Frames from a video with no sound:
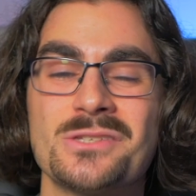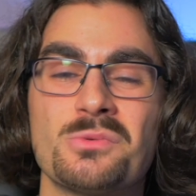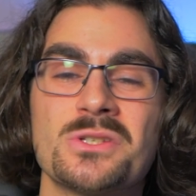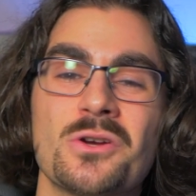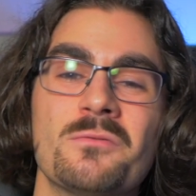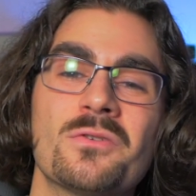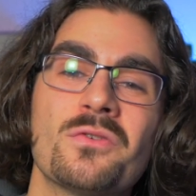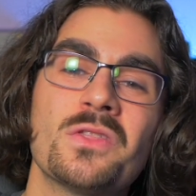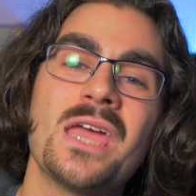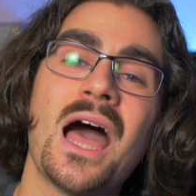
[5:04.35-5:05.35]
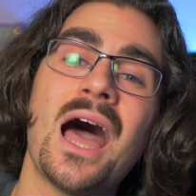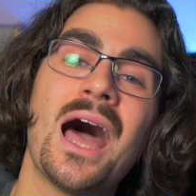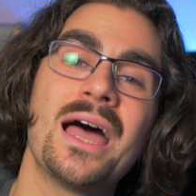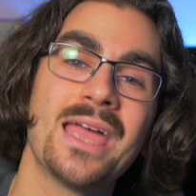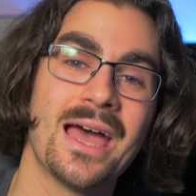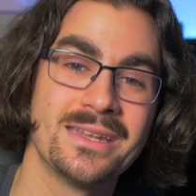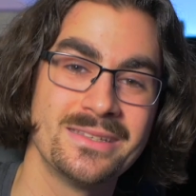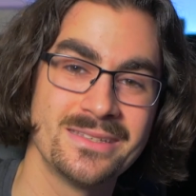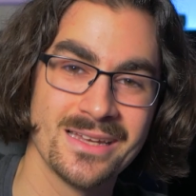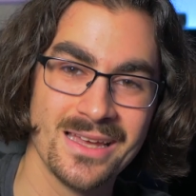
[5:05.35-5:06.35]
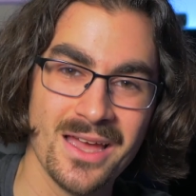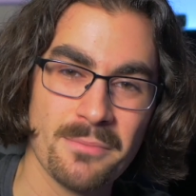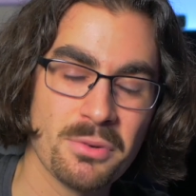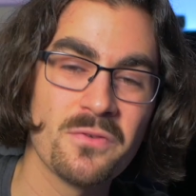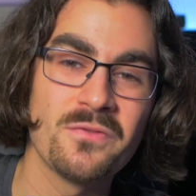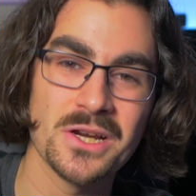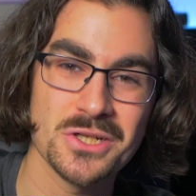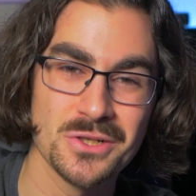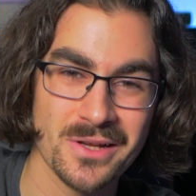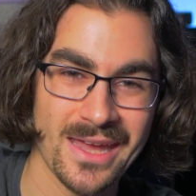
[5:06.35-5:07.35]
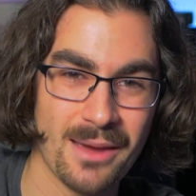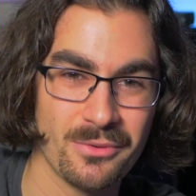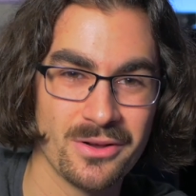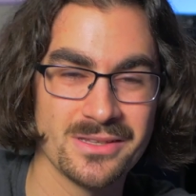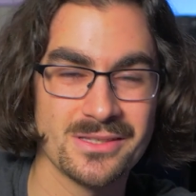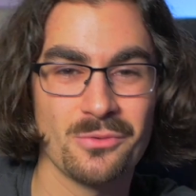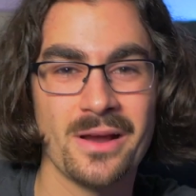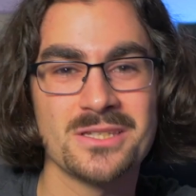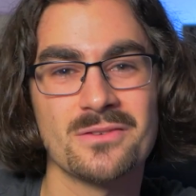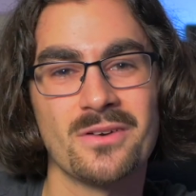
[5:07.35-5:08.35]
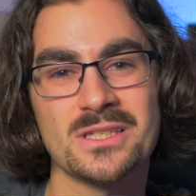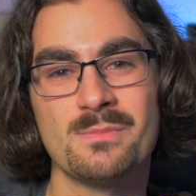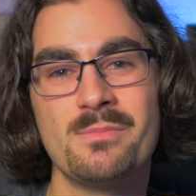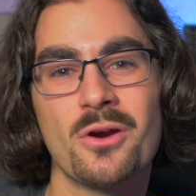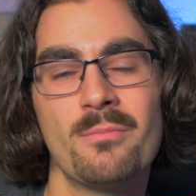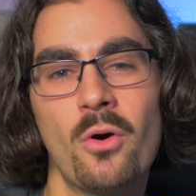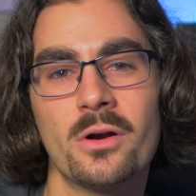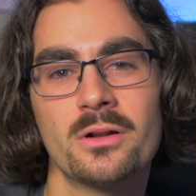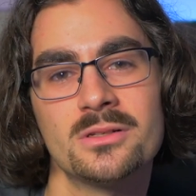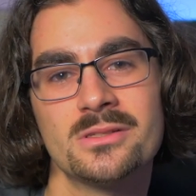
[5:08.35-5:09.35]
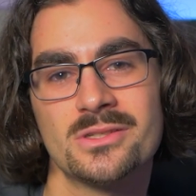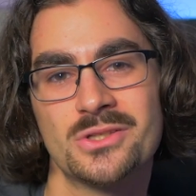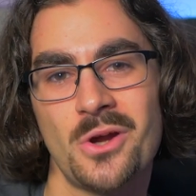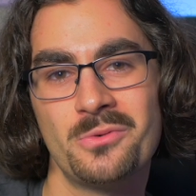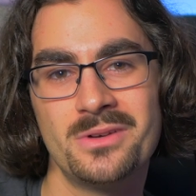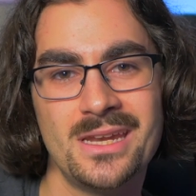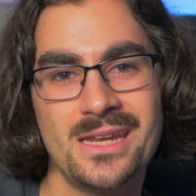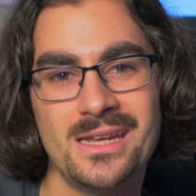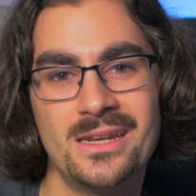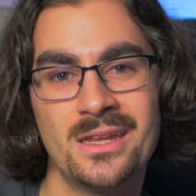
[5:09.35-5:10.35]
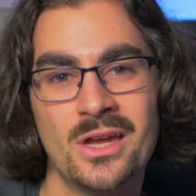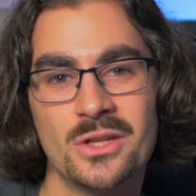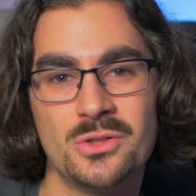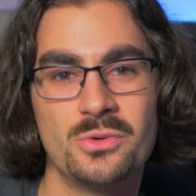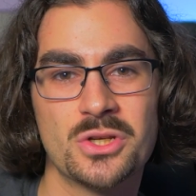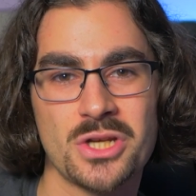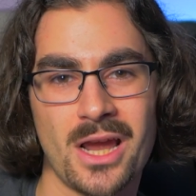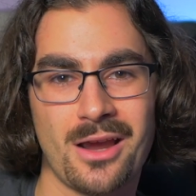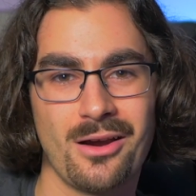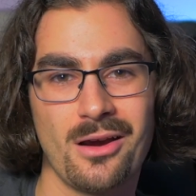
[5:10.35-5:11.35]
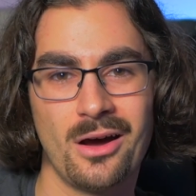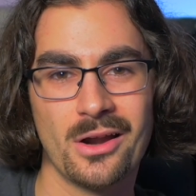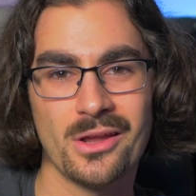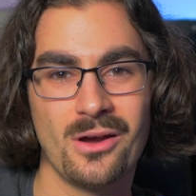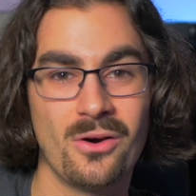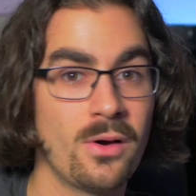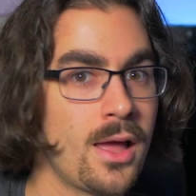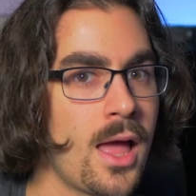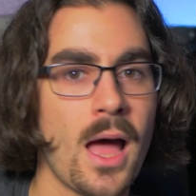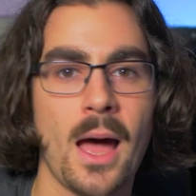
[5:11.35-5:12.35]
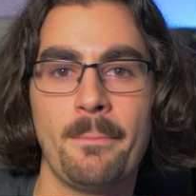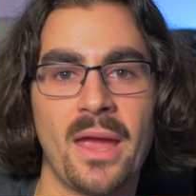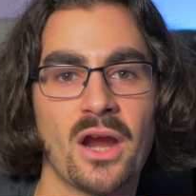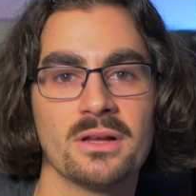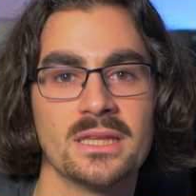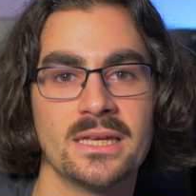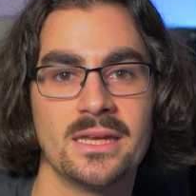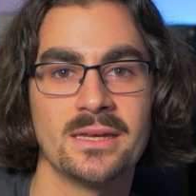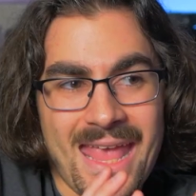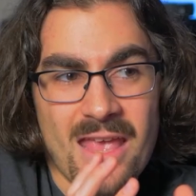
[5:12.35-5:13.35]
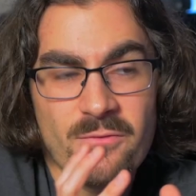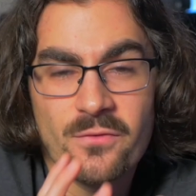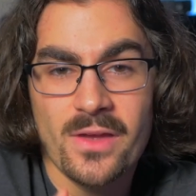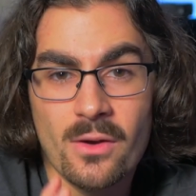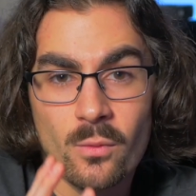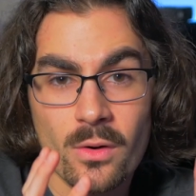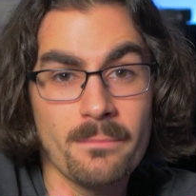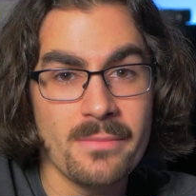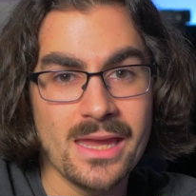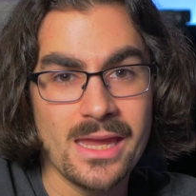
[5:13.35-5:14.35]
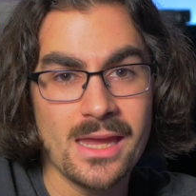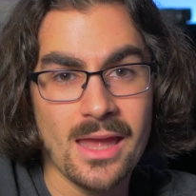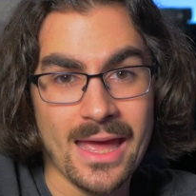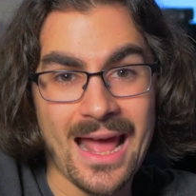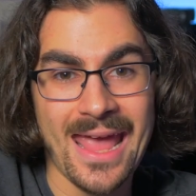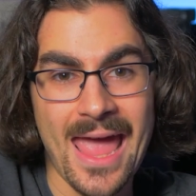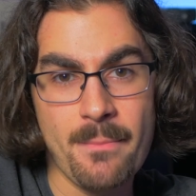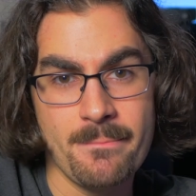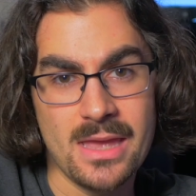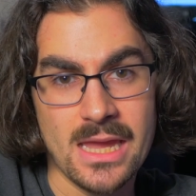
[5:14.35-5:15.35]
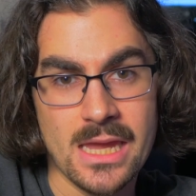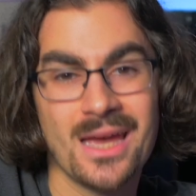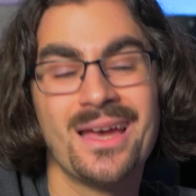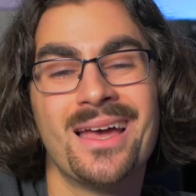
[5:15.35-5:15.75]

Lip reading: is reserved for the high-end professional cameras. The rest of us, mere mortals, don't need to check our audio, apparently. If it were me, and I am me,